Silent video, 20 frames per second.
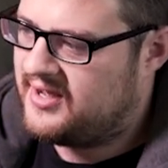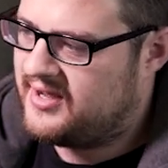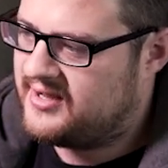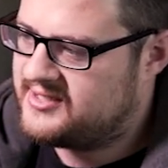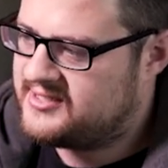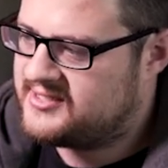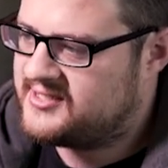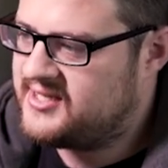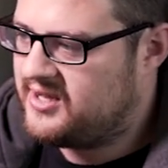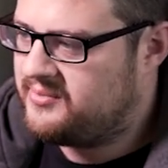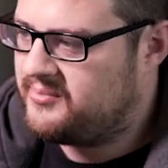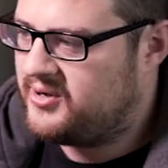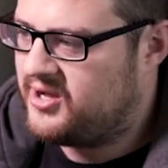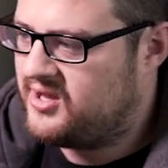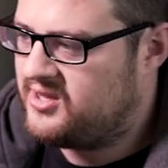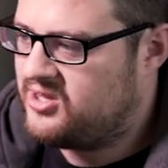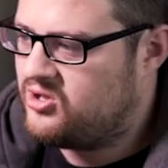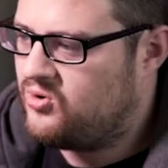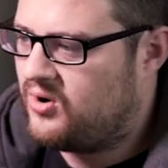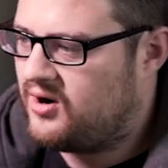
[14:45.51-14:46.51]

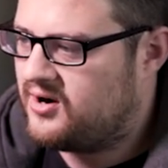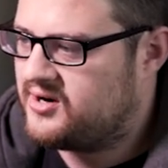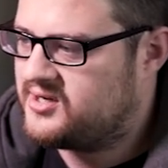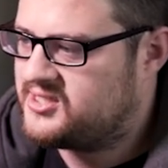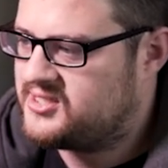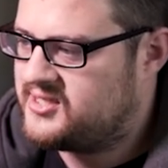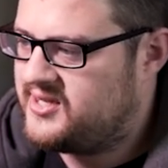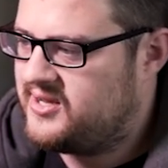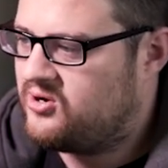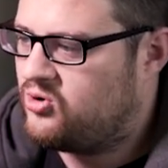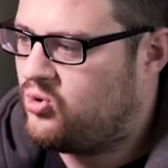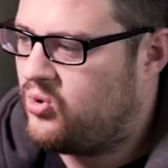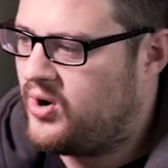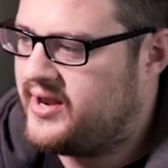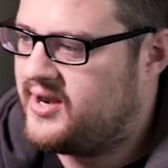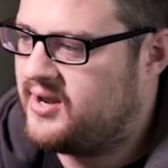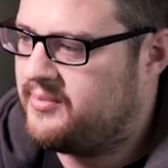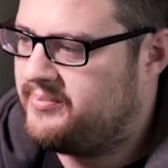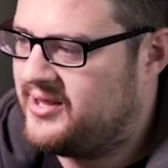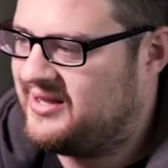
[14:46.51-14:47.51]
Sigma, you are seeing
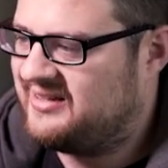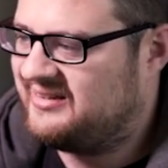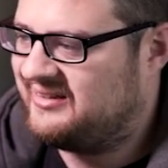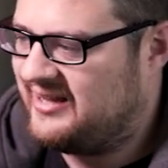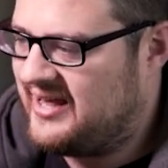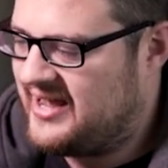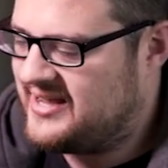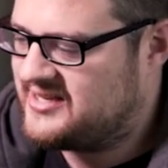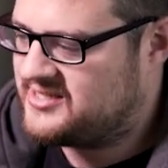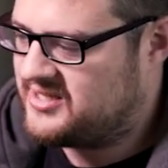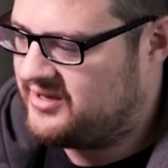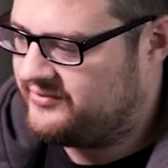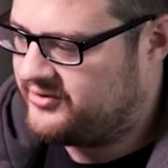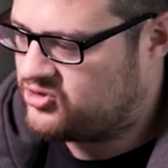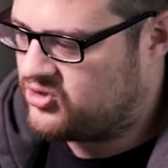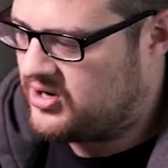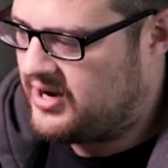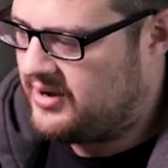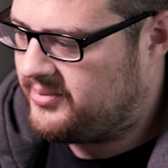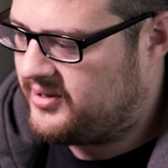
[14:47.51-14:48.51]
quite a bit less of a
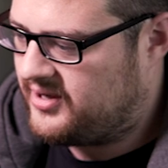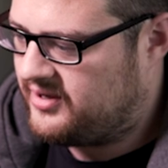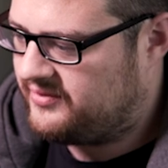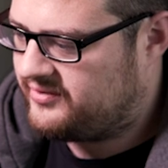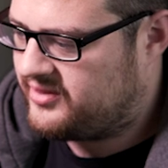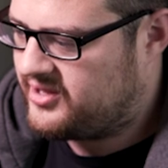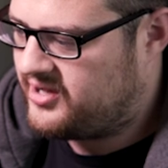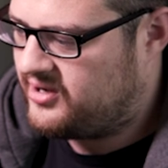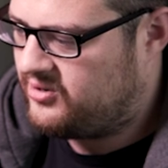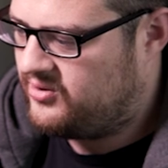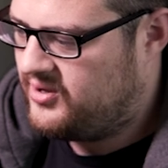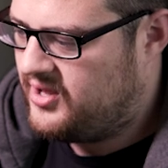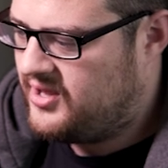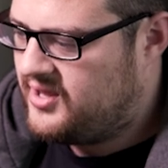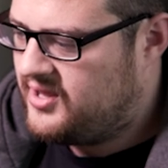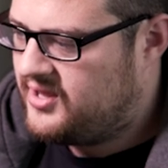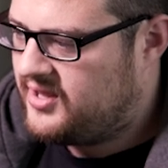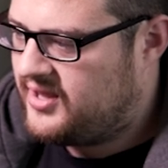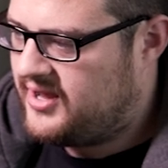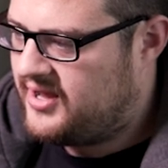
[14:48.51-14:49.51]
drop off though.
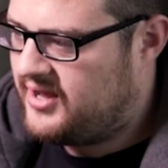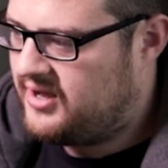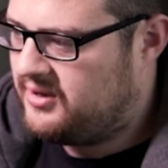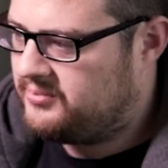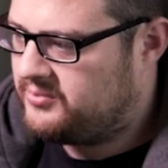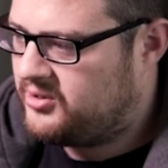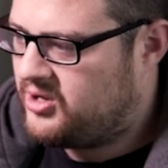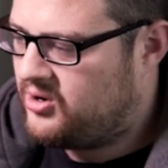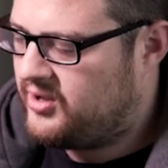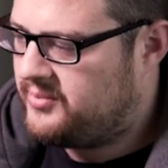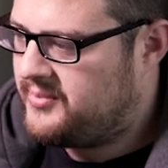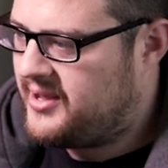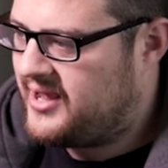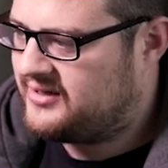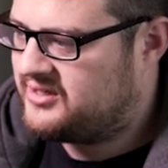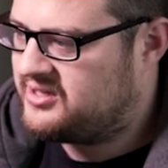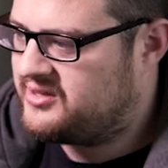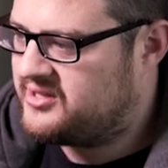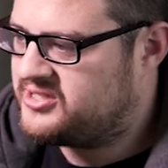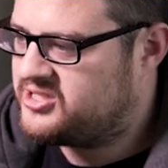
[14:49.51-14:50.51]
Going
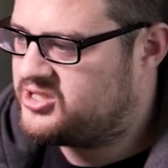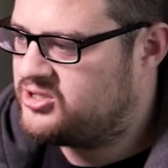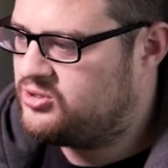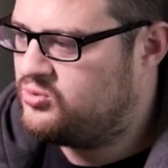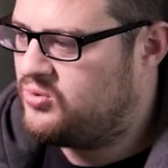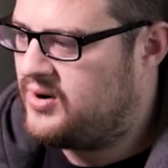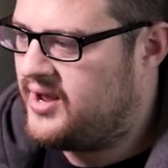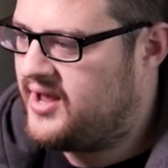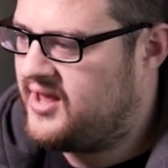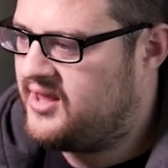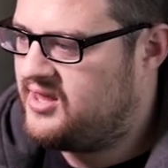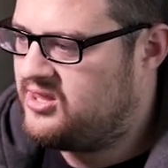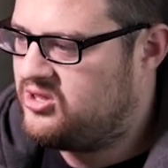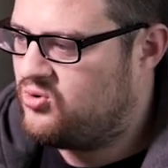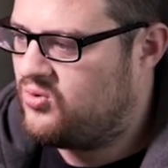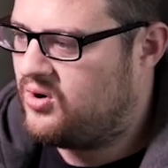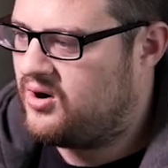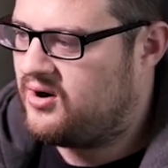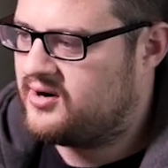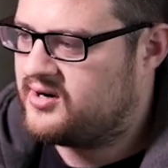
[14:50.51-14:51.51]
back to the Sirui,
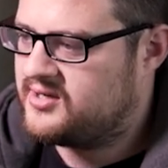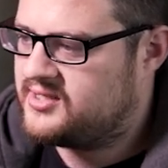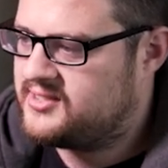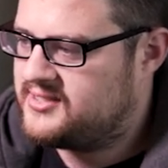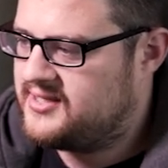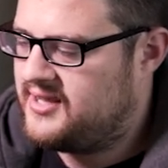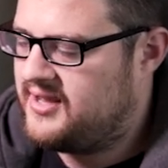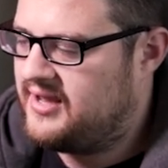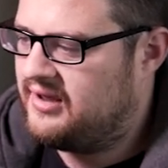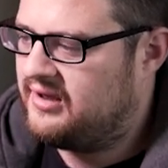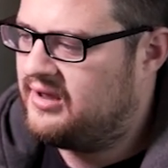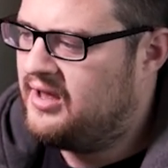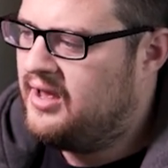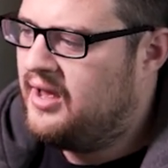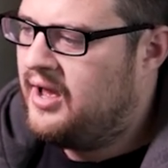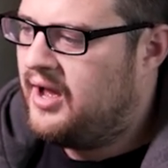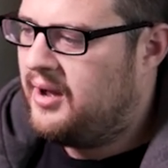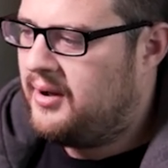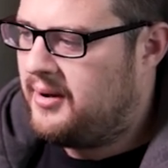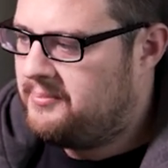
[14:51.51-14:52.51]
you are seeing
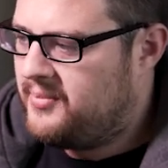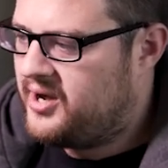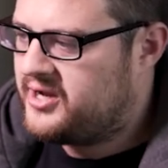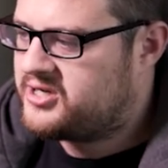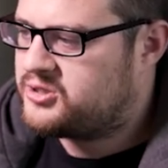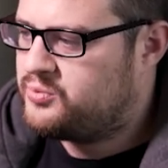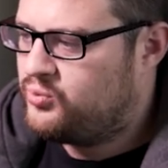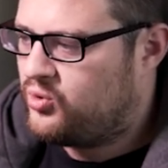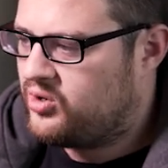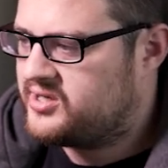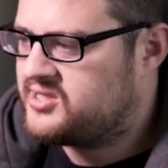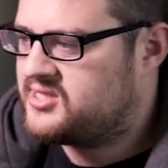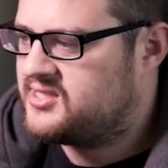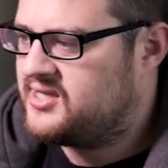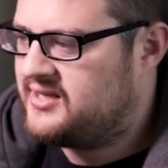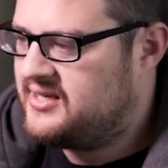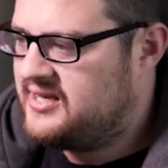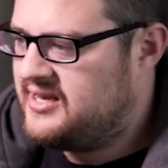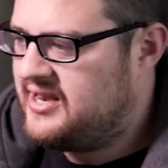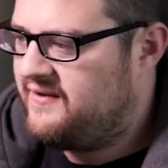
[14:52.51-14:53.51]
a much more
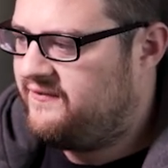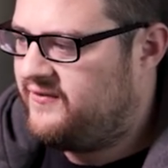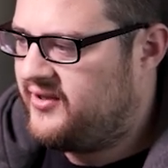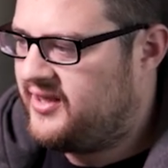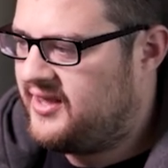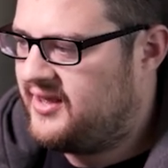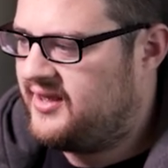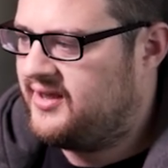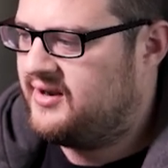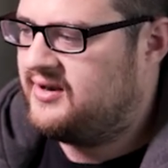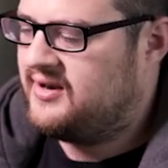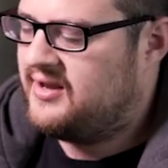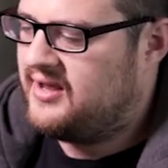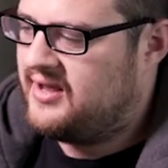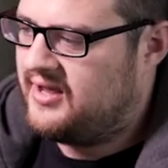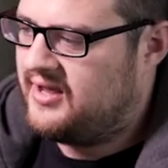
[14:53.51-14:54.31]
significant